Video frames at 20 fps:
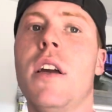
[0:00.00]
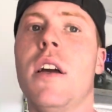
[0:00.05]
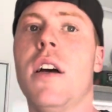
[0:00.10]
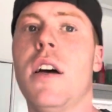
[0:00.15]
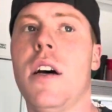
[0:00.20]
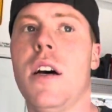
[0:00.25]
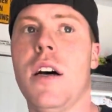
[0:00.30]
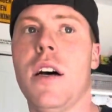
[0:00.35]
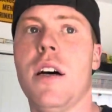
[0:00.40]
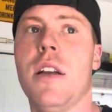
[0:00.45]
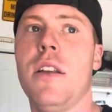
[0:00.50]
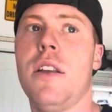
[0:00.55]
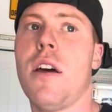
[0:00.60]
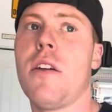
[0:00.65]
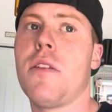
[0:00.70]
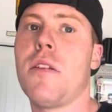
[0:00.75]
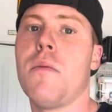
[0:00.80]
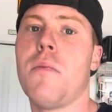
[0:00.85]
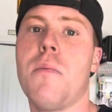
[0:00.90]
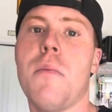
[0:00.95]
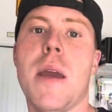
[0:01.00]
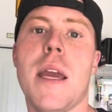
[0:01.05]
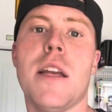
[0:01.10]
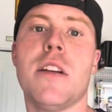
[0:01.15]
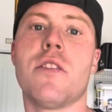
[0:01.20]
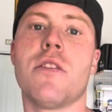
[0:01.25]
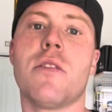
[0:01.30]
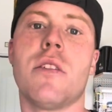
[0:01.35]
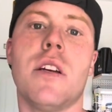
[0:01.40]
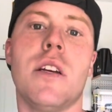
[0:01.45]
Nothing
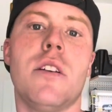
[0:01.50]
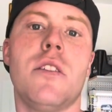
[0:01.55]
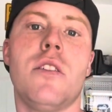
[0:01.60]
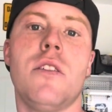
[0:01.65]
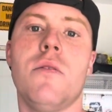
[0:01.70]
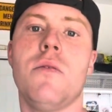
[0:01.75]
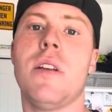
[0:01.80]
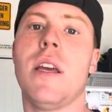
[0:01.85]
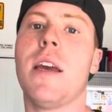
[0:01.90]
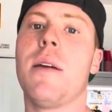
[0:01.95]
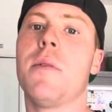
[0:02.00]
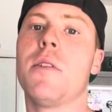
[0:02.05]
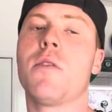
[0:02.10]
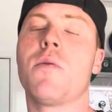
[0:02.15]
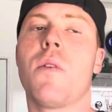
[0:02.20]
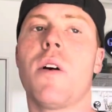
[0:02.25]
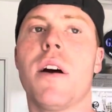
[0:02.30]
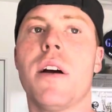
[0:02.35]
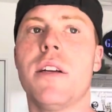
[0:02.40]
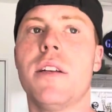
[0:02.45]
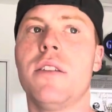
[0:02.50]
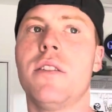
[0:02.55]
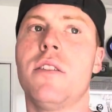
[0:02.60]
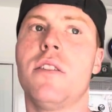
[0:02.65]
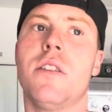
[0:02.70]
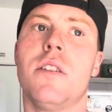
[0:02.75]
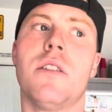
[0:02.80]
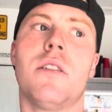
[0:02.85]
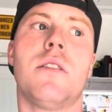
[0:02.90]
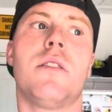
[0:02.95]
major issue damage wise,
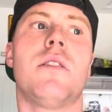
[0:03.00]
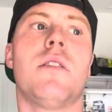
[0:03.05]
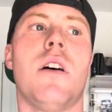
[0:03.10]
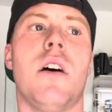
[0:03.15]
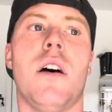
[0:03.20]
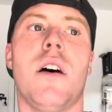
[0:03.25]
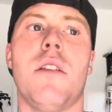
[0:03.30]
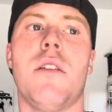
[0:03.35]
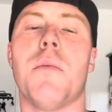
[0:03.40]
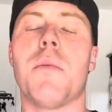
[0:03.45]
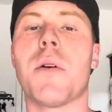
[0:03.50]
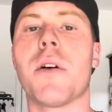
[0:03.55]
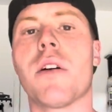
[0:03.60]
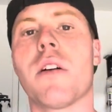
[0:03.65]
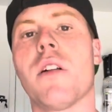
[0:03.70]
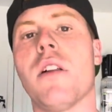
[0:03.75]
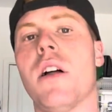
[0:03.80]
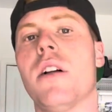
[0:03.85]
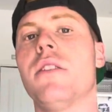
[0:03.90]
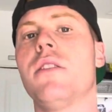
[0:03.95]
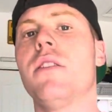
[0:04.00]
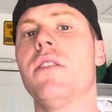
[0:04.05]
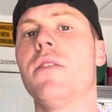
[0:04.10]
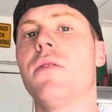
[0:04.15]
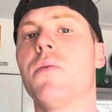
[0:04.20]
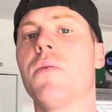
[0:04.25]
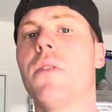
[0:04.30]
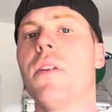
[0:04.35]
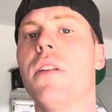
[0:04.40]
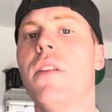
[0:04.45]
just the burnt clutches
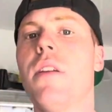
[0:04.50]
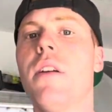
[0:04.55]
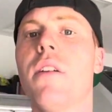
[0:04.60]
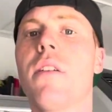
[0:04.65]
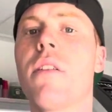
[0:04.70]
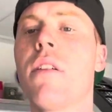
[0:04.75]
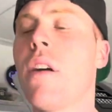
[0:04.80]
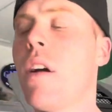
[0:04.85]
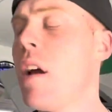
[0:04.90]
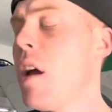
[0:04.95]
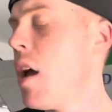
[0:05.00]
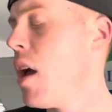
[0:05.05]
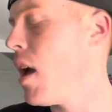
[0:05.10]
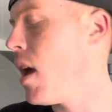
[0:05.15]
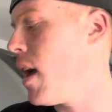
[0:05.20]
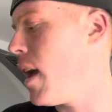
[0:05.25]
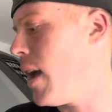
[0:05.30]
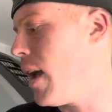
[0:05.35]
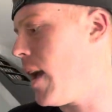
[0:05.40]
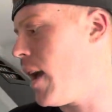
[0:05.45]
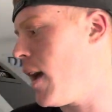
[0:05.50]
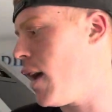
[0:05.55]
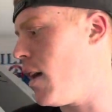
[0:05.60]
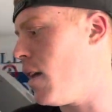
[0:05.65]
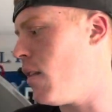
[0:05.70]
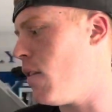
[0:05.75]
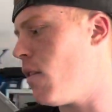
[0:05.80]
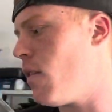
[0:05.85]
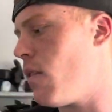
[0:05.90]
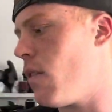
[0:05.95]
were in there.
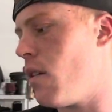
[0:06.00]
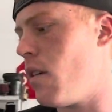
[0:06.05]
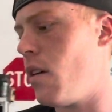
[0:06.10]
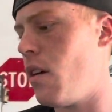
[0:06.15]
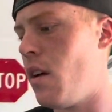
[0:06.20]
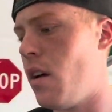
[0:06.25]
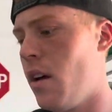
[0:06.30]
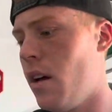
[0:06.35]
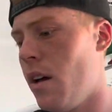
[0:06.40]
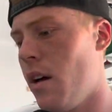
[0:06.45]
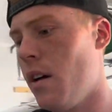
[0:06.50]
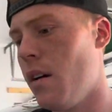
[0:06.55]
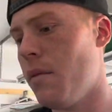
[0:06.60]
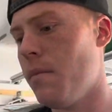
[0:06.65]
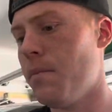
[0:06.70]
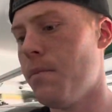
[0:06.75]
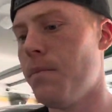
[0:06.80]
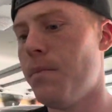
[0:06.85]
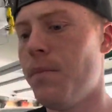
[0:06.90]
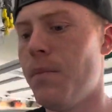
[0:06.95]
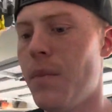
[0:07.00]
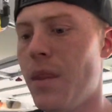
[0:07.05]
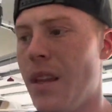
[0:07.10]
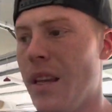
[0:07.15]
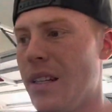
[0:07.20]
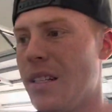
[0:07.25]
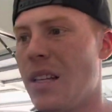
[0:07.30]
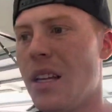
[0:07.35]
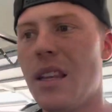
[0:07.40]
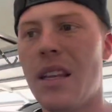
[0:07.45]
And they
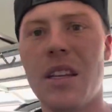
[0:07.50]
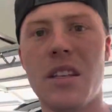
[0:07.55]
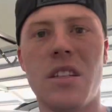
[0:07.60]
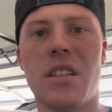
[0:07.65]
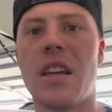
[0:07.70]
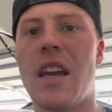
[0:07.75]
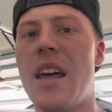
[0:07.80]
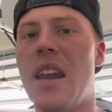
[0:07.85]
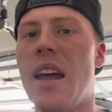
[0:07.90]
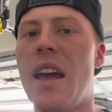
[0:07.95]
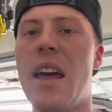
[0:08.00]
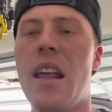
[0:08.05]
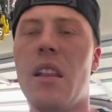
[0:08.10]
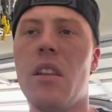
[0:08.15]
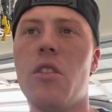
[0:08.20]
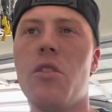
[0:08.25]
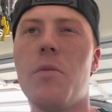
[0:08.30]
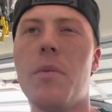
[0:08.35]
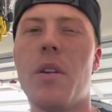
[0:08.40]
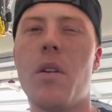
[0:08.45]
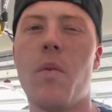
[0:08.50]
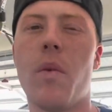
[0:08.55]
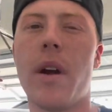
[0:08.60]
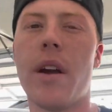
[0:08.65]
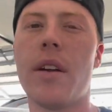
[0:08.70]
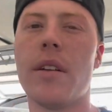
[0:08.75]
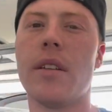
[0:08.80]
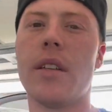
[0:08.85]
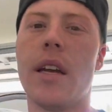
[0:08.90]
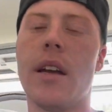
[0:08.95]
said they just kind of had a little bit of wear
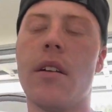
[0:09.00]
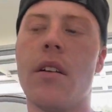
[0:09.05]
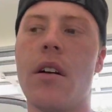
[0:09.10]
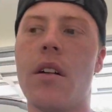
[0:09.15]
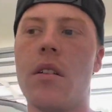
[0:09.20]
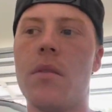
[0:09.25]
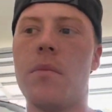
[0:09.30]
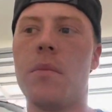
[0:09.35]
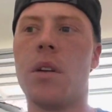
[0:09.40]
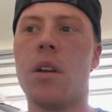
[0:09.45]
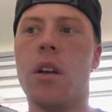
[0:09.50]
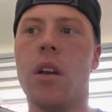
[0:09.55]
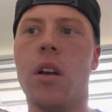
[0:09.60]
and tear on them.